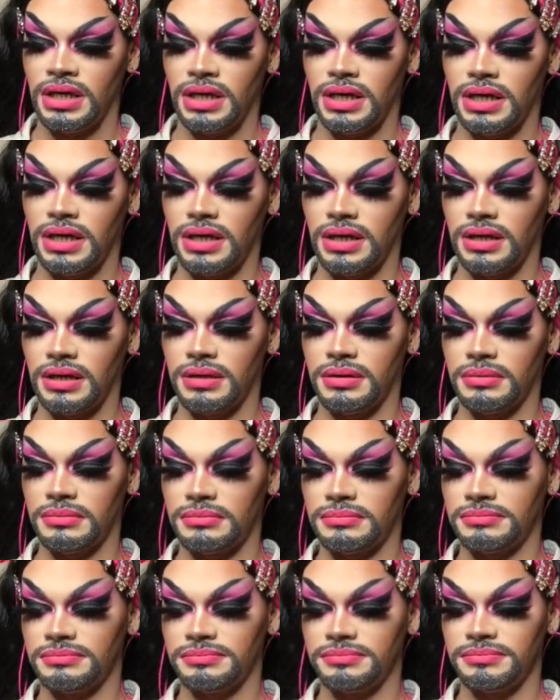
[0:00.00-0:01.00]

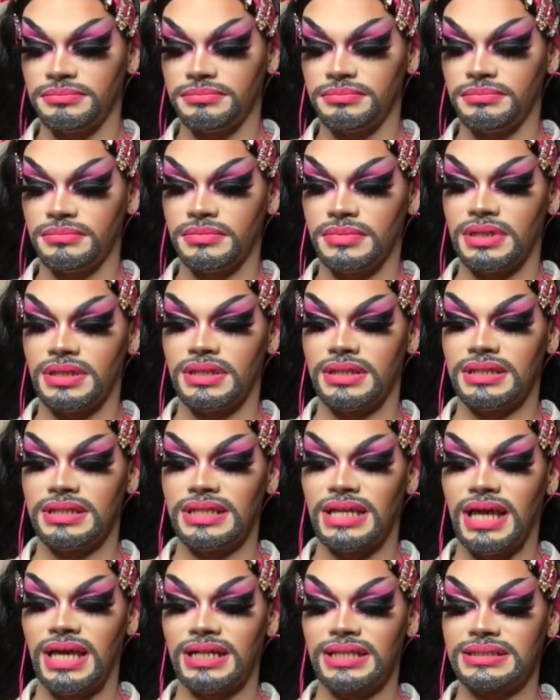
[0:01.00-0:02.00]
um,
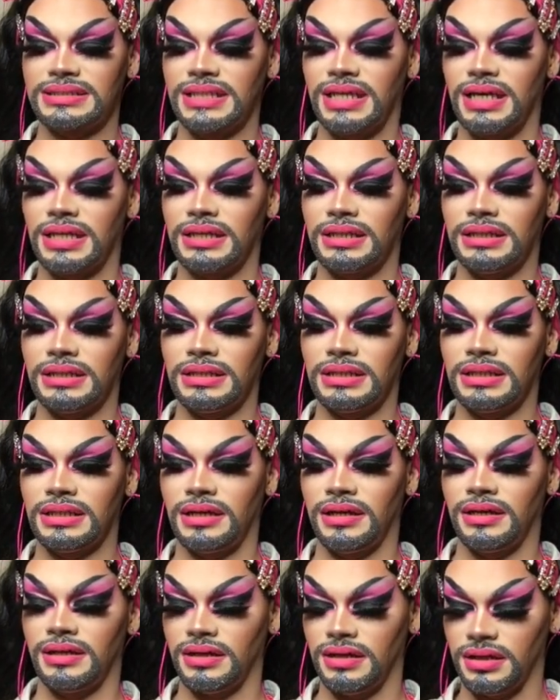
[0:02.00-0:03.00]
not exactly
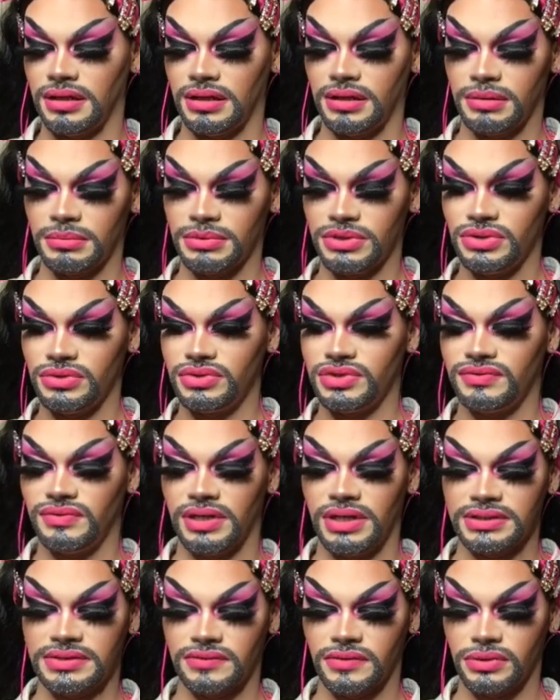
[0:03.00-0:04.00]
um, huge
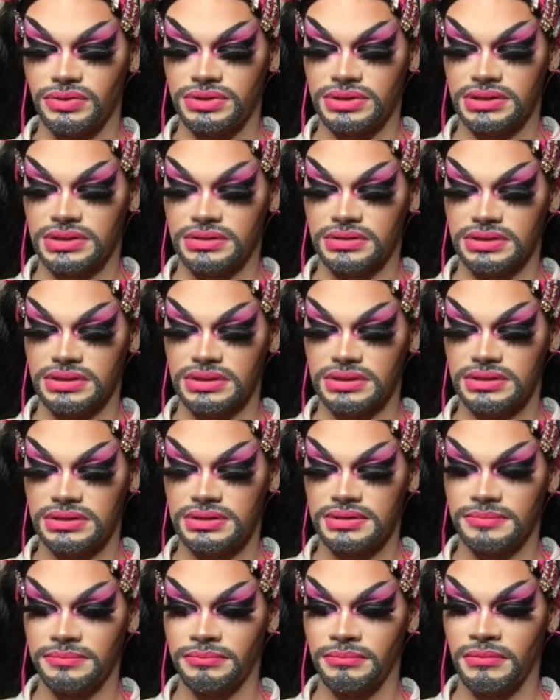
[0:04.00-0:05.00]
fans of those
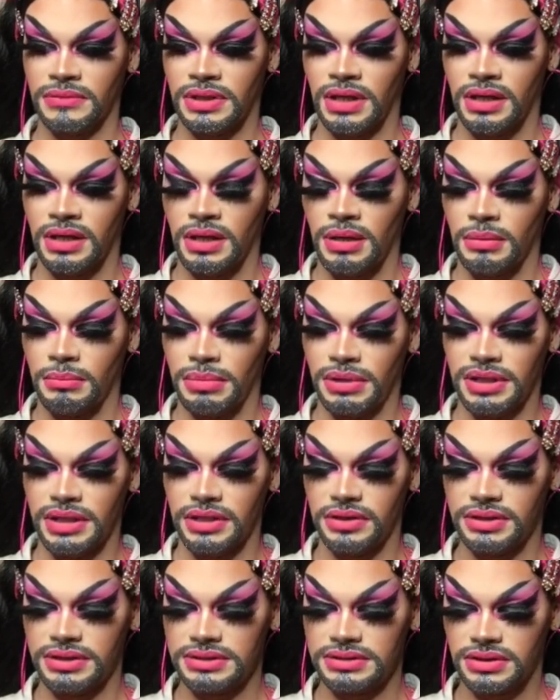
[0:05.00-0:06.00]
series. But
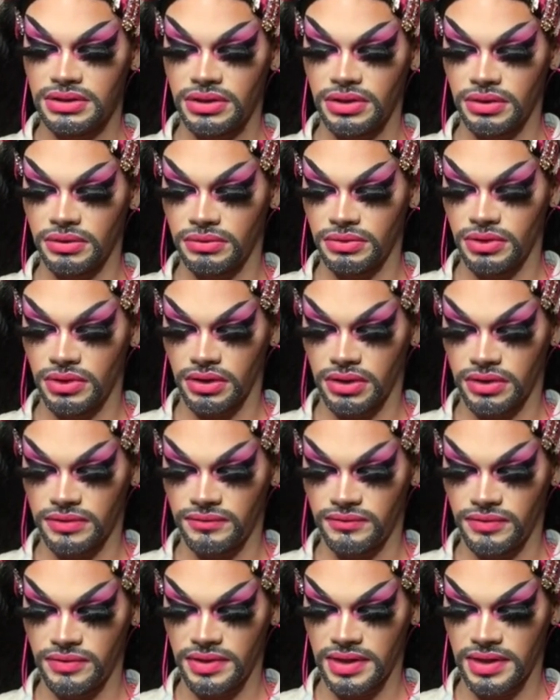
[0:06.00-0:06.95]
here is the code card for